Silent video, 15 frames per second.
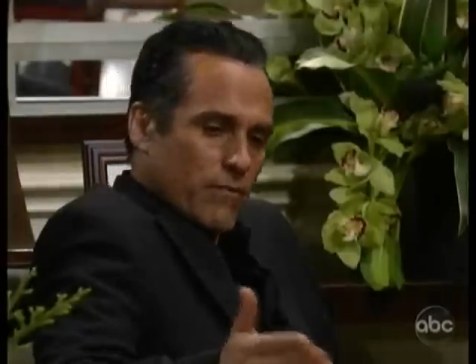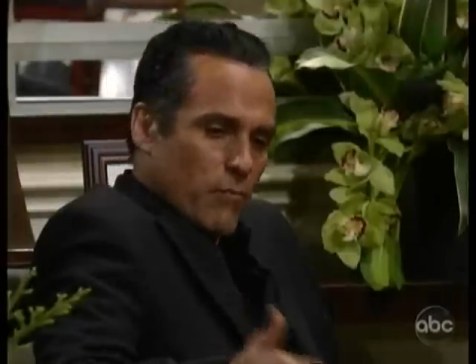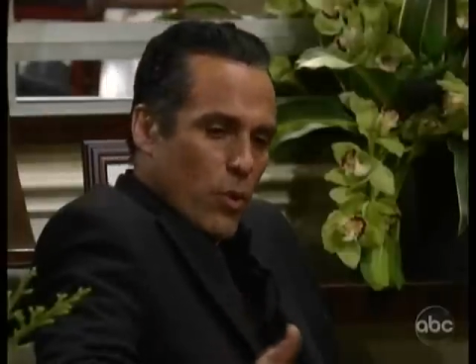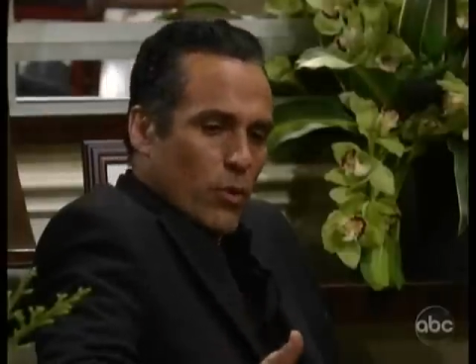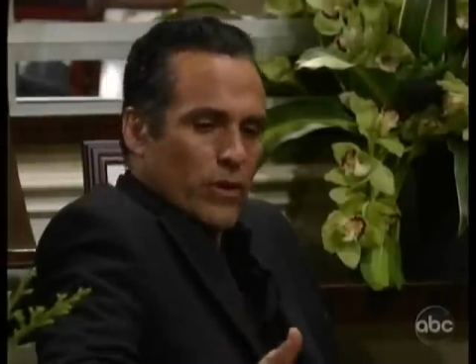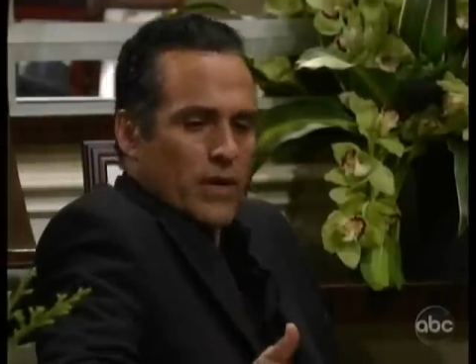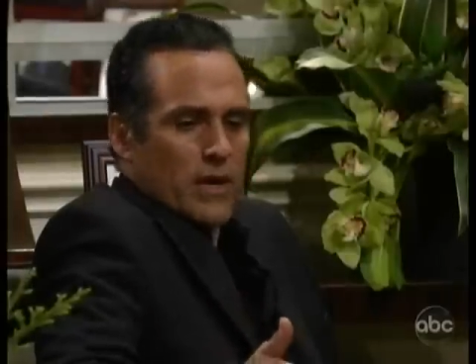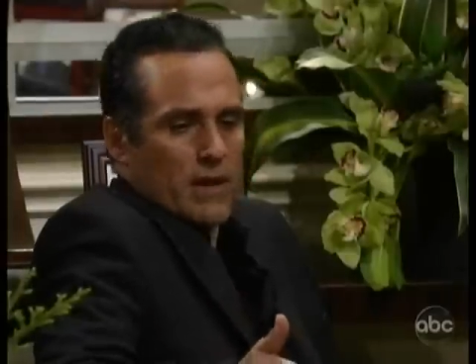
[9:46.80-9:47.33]

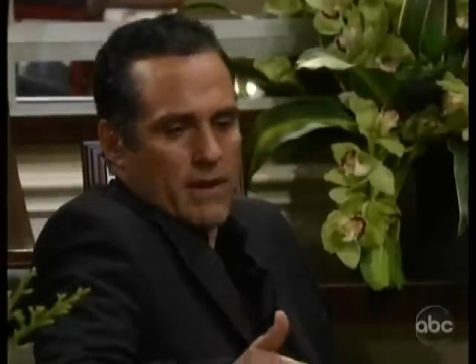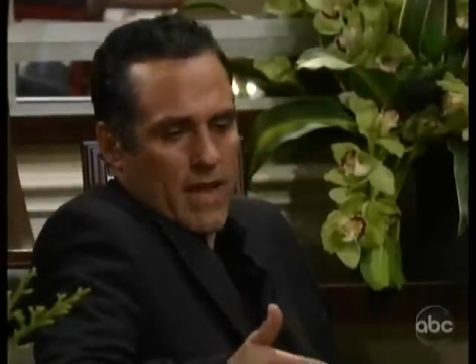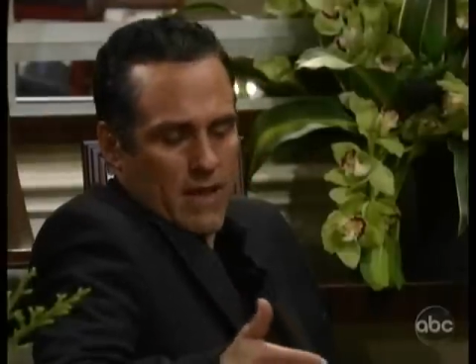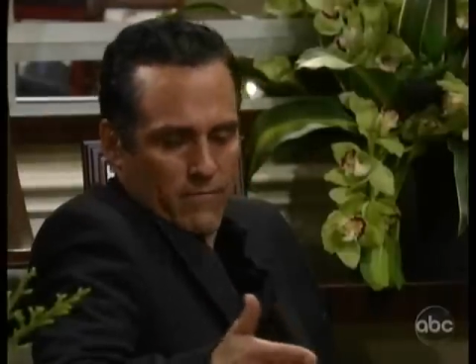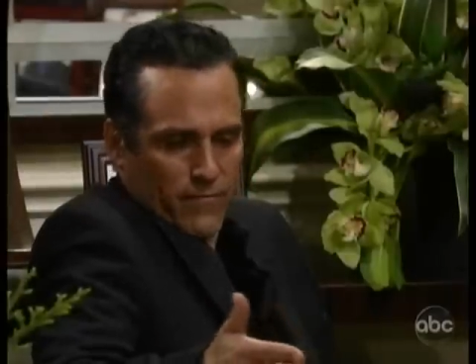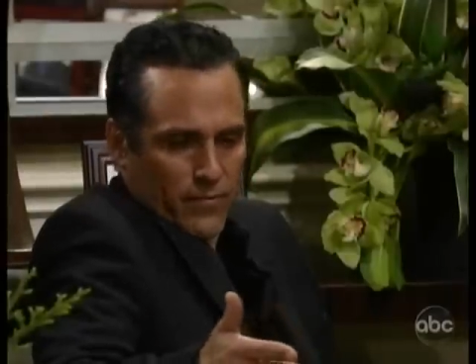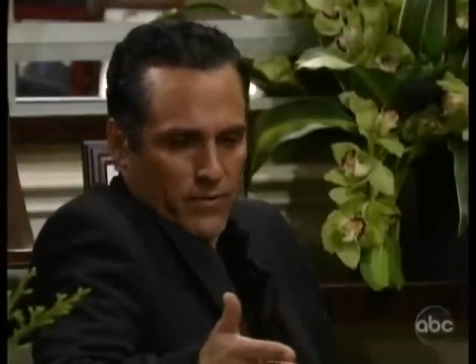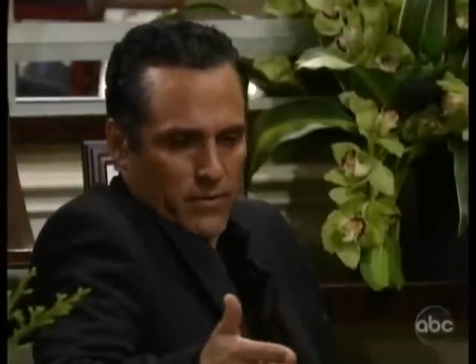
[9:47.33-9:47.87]
Morgan and,
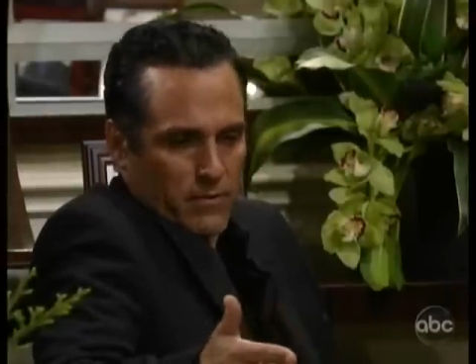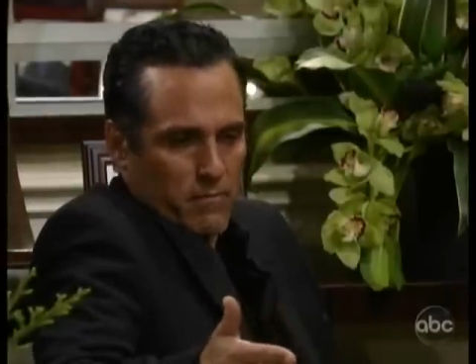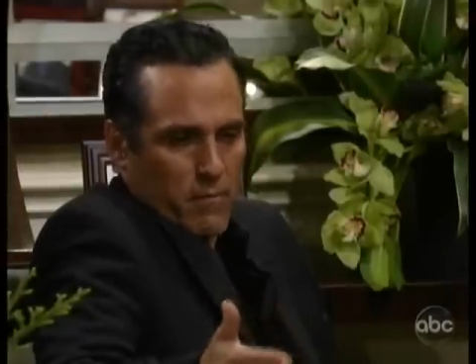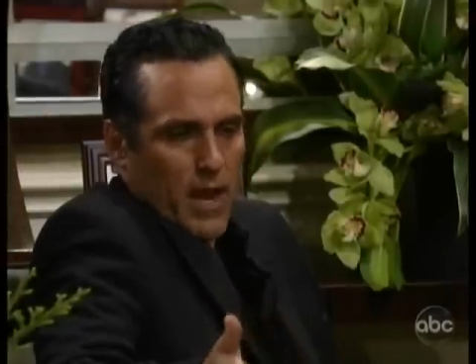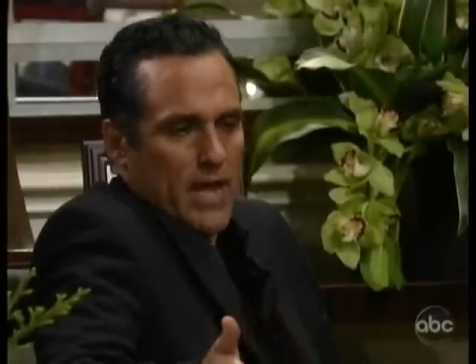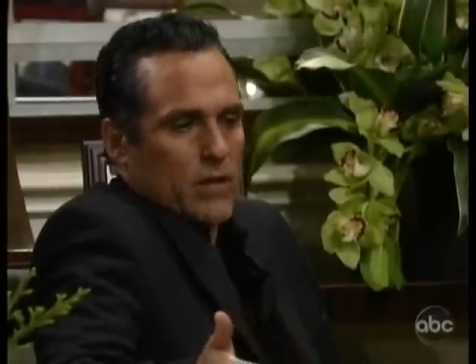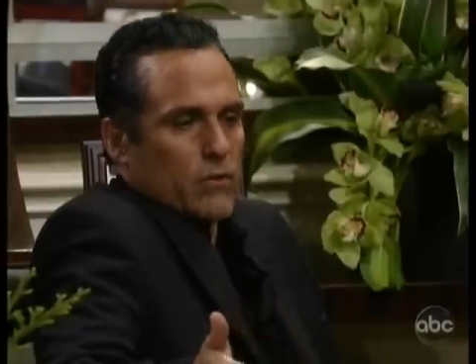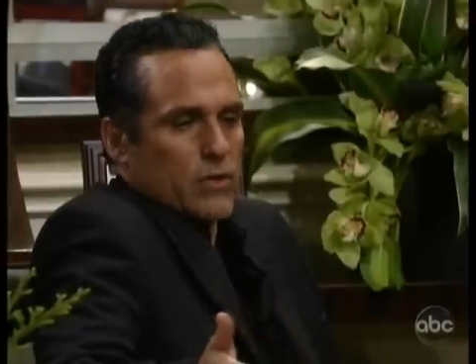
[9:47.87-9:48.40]
and for
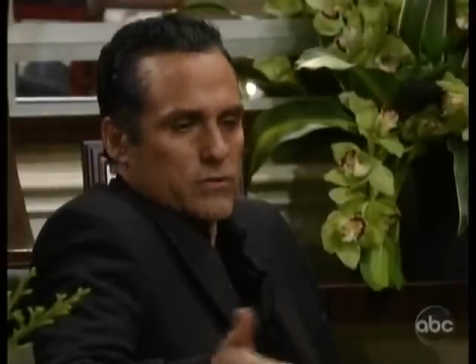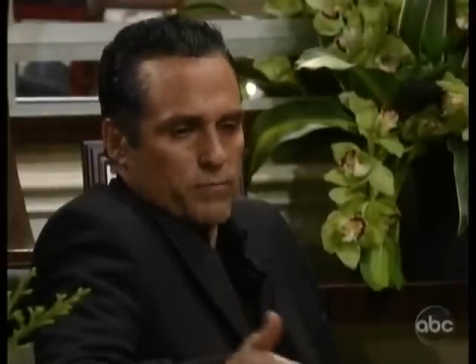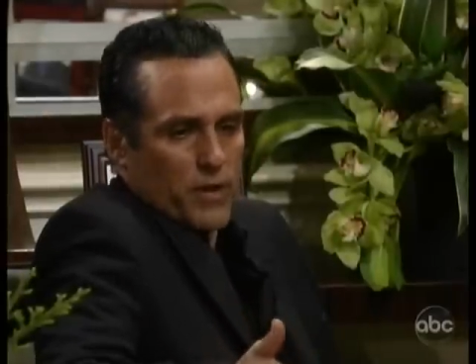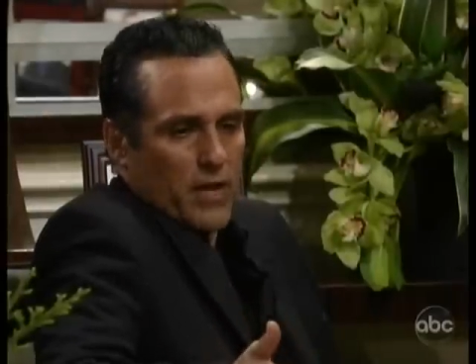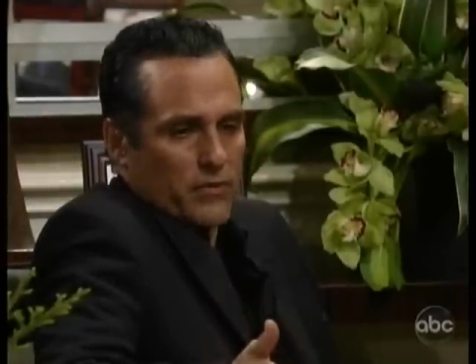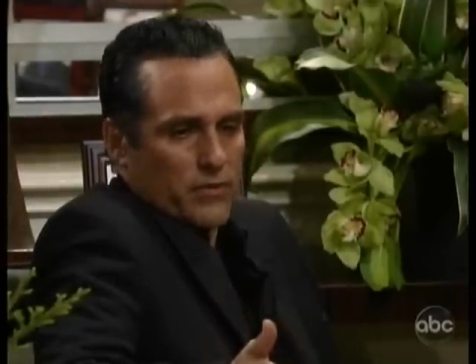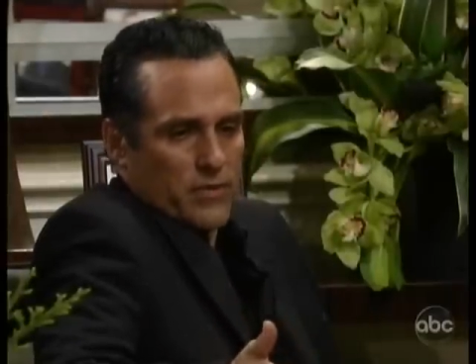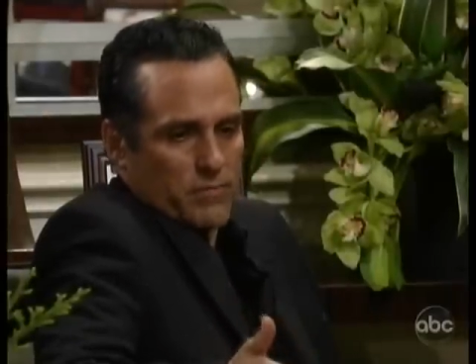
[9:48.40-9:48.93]
Michael, his
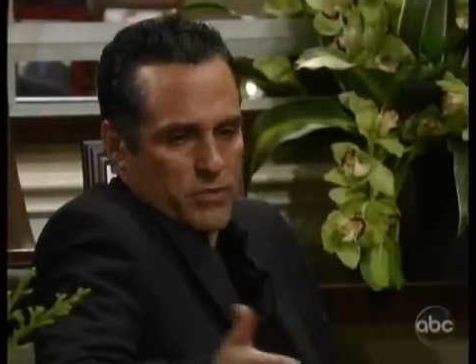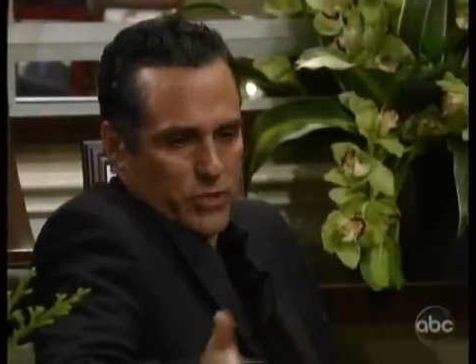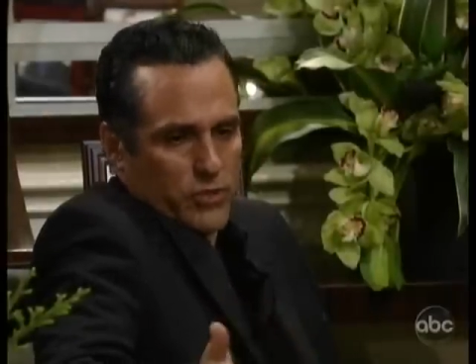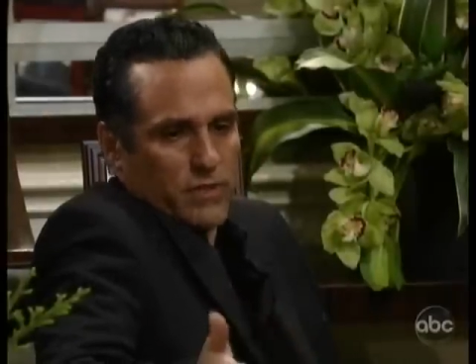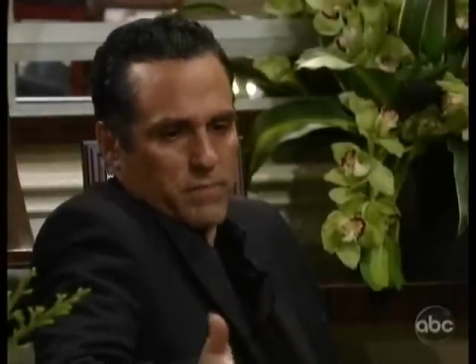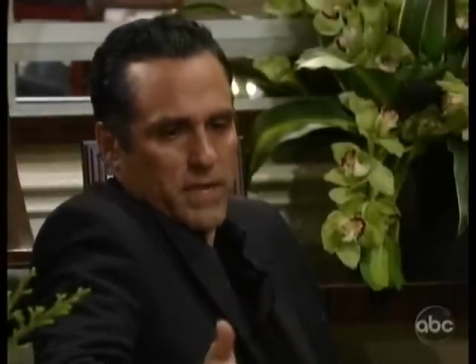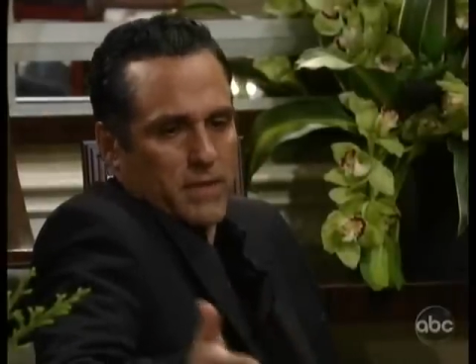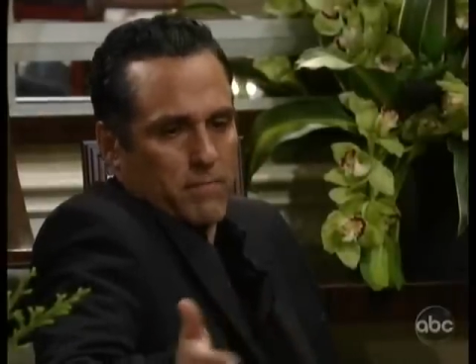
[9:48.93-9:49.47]
brothers. I'm sure
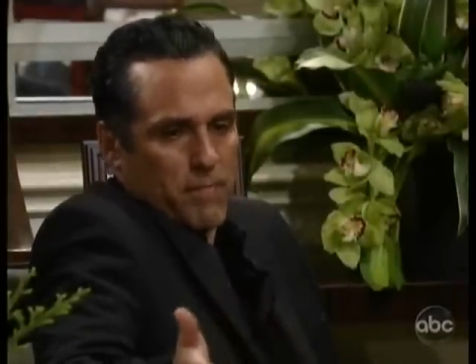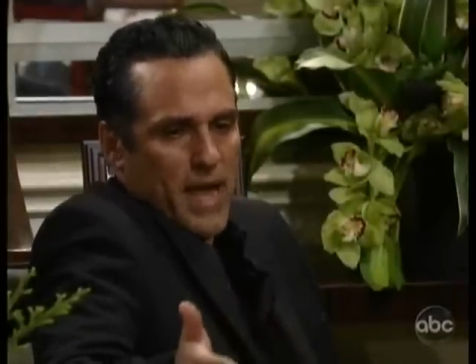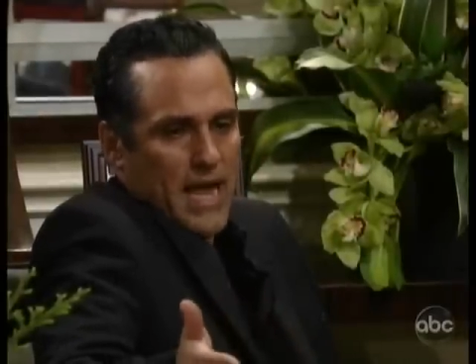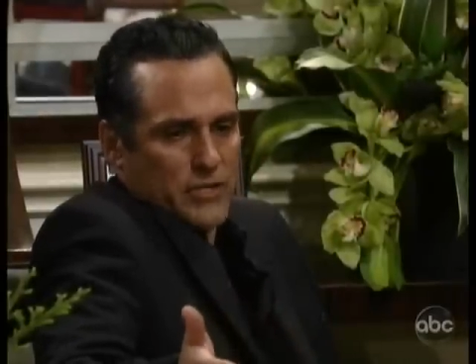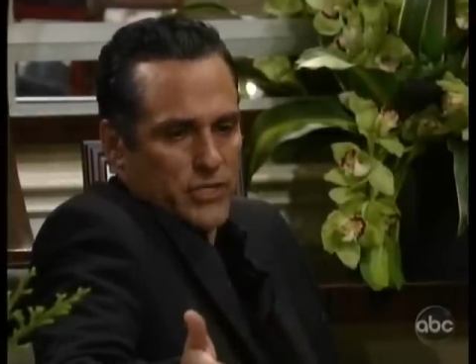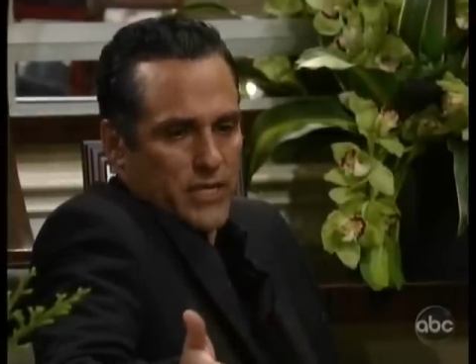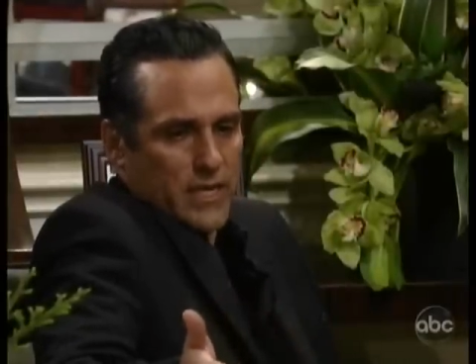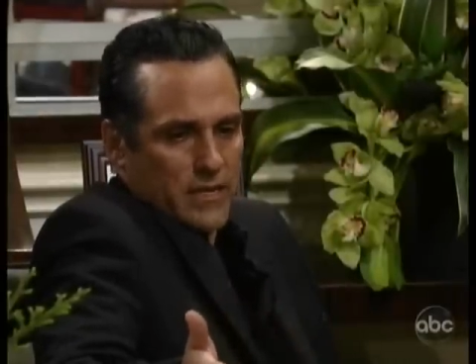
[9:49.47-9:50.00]
he'd be
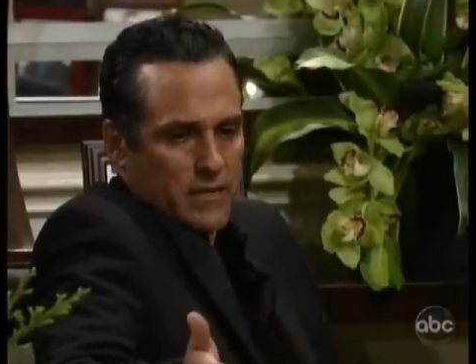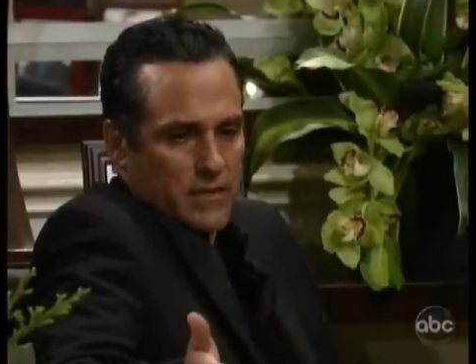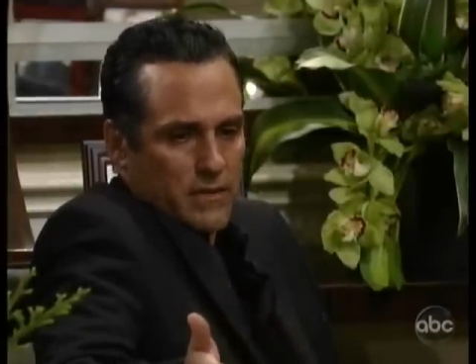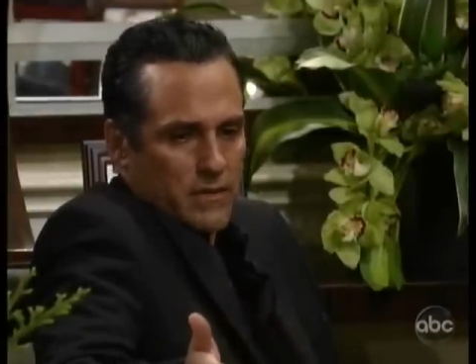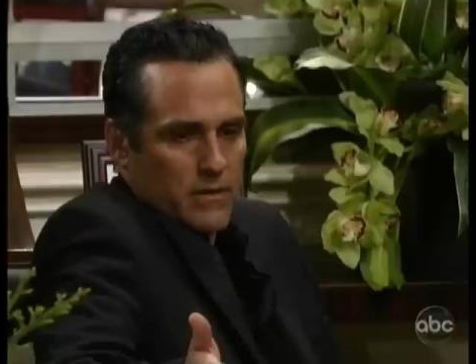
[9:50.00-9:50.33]
compassionate.